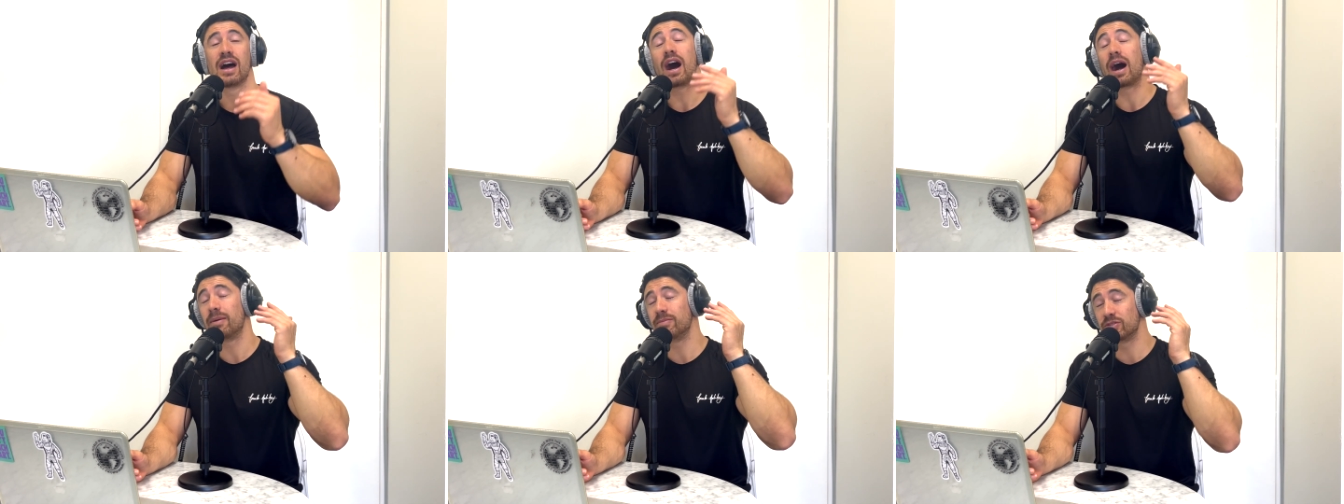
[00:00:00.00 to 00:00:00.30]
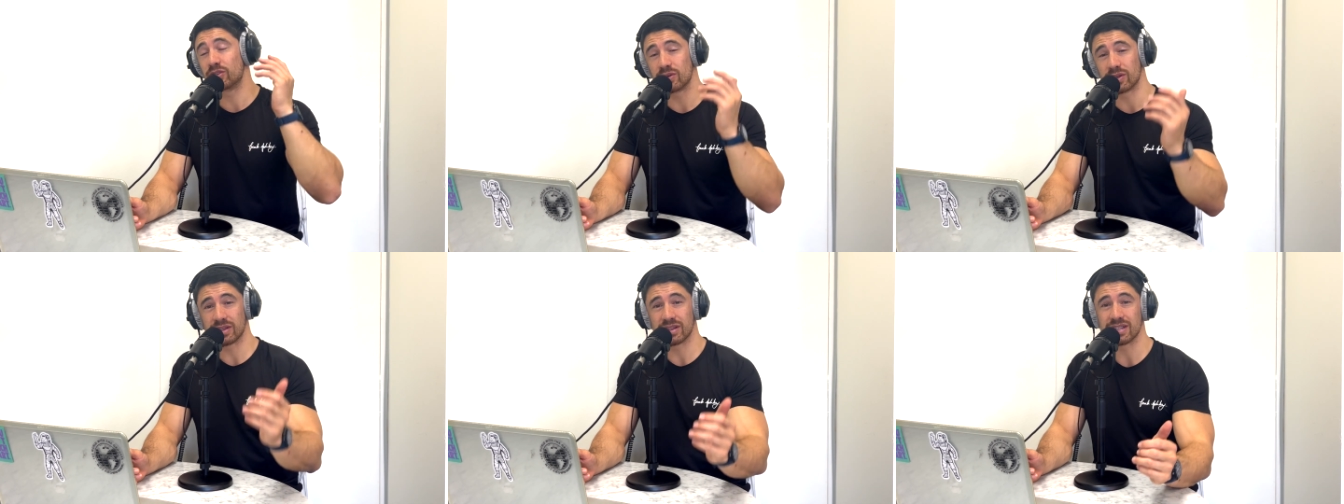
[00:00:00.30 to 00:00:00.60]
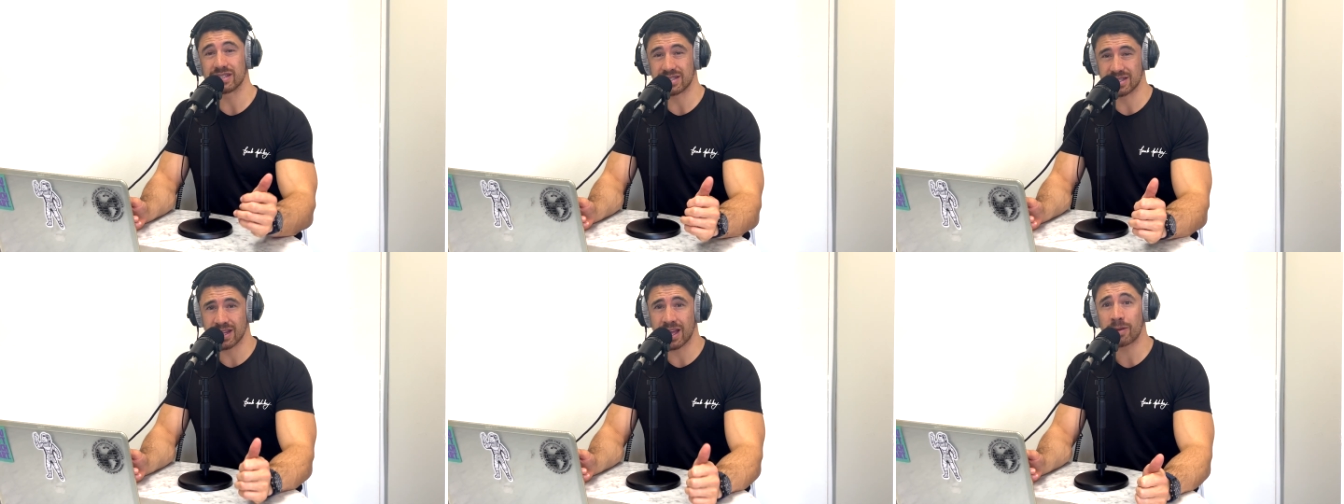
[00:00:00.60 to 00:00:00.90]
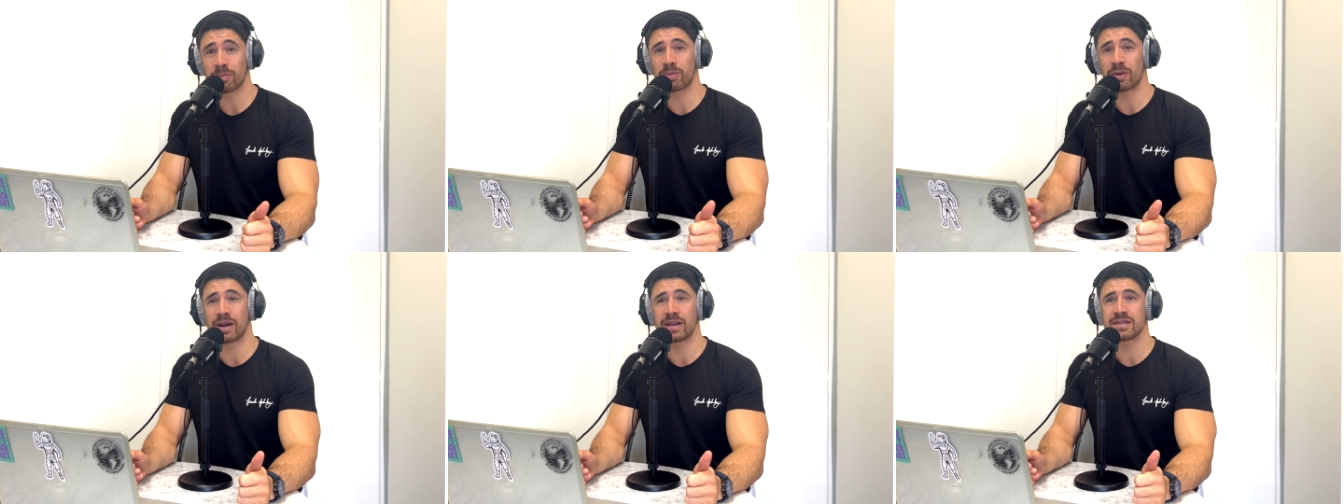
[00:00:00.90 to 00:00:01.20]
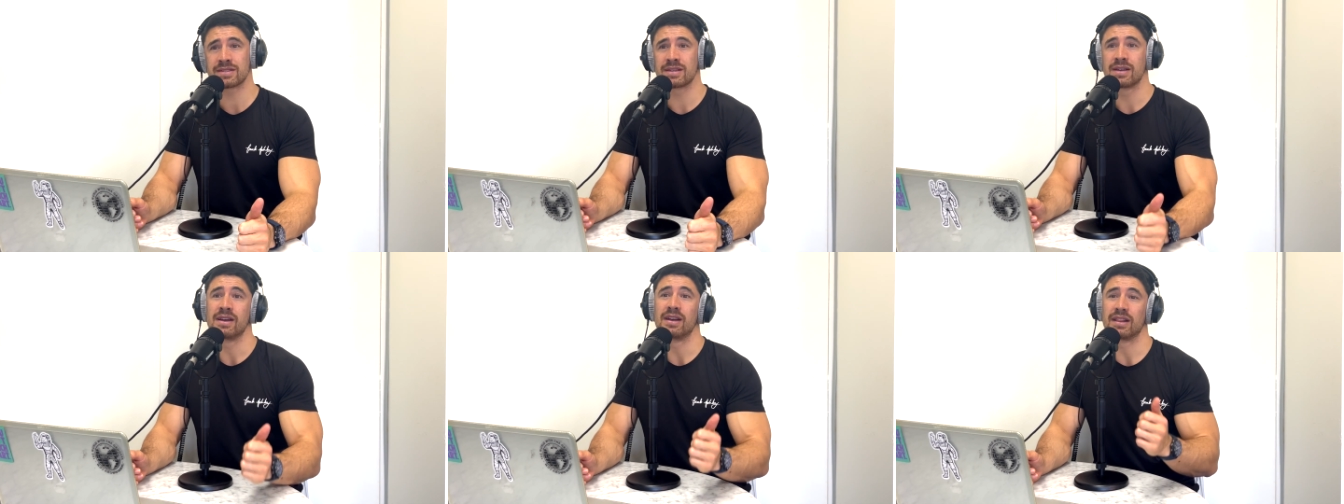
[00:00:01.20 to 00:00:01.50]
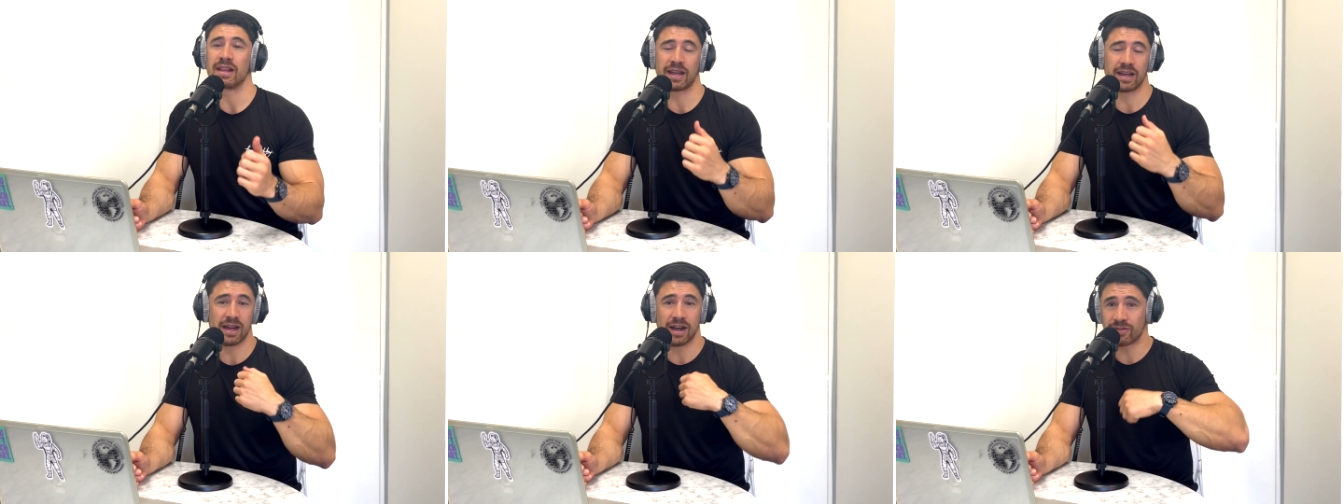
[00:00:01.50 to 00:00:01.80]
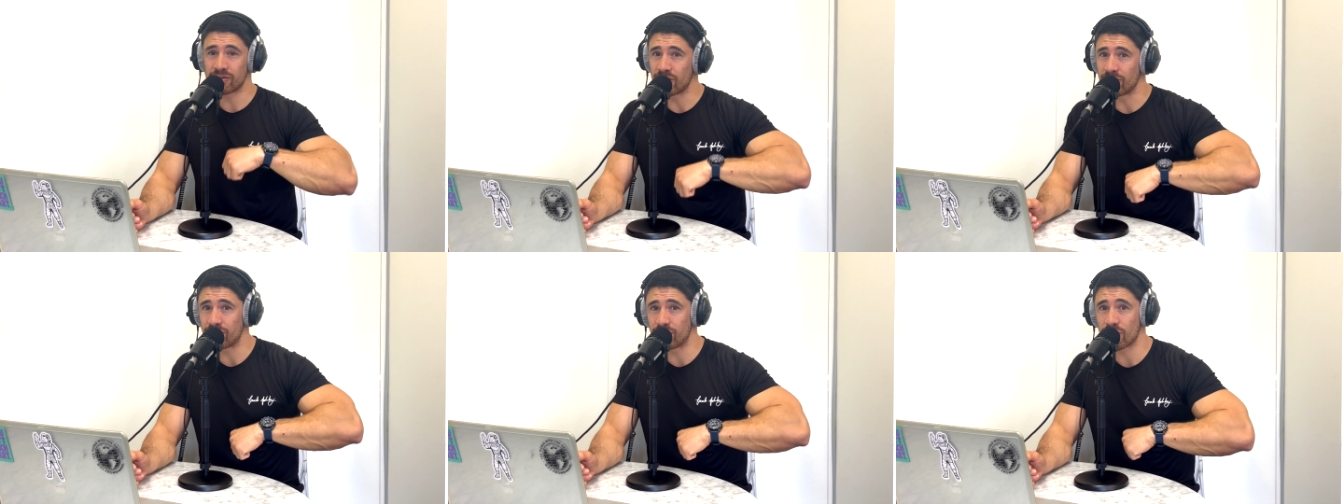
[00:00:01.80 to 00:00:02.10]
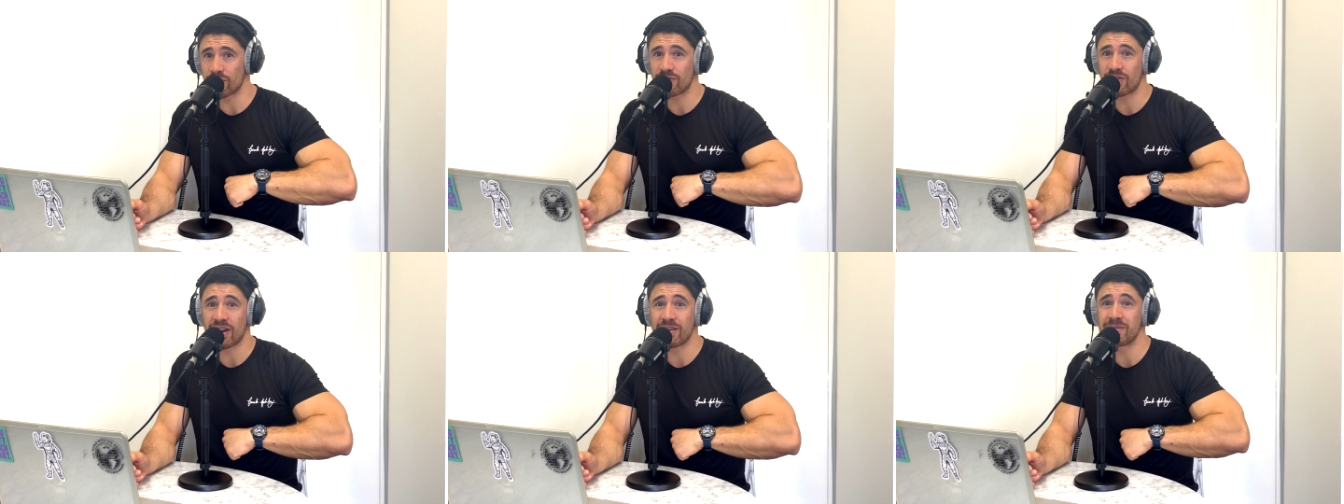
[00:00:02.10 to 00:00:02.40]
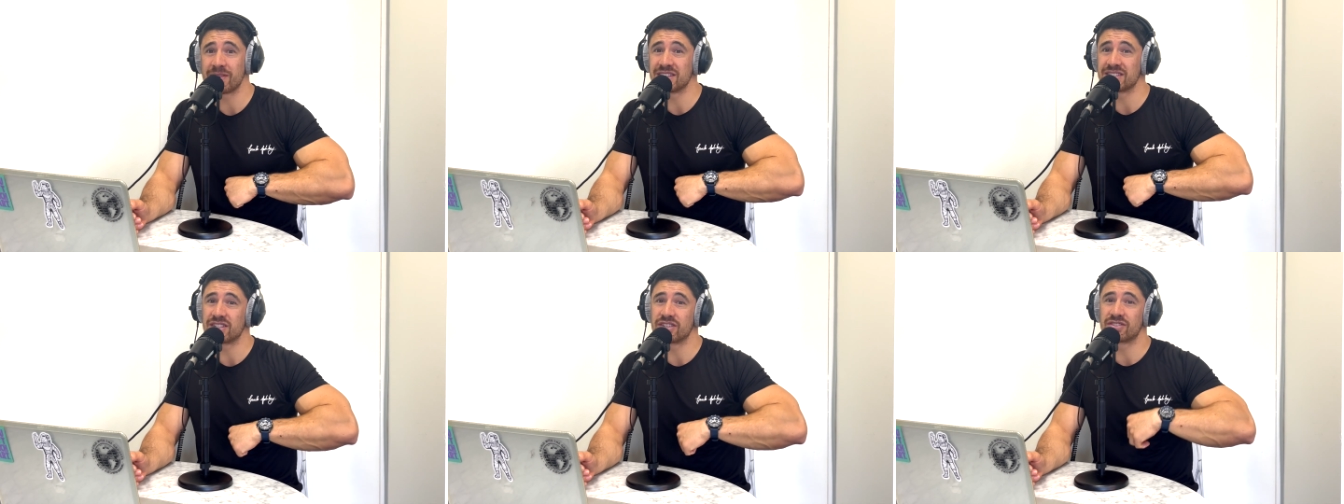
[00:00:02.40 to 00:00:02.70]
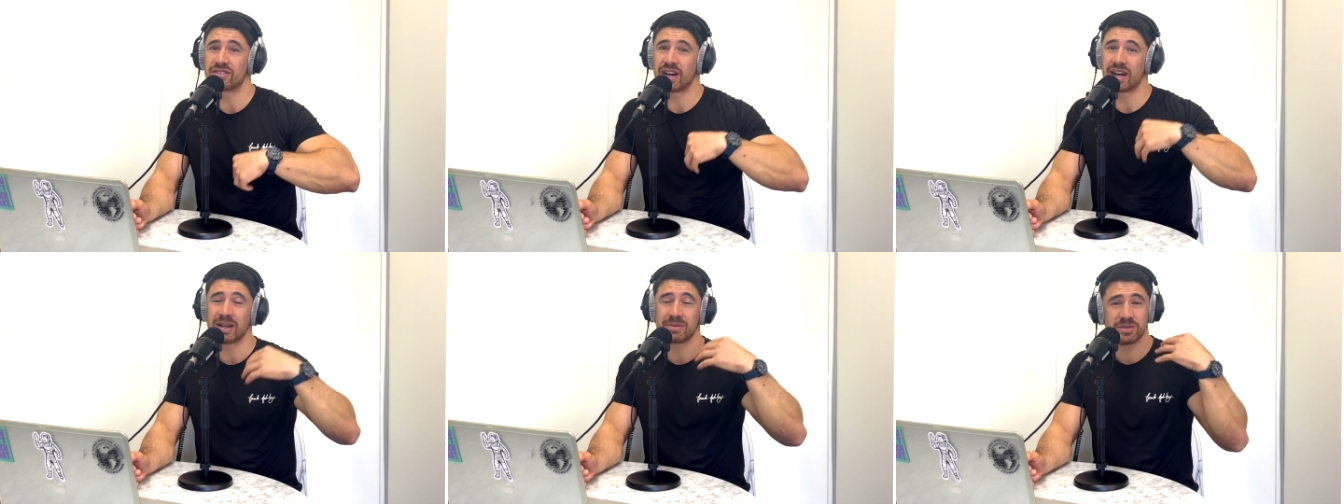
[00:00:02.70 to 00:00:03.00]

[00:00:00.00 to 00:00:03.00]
I'm doing this leg press. Like I've got 45 minutes to train.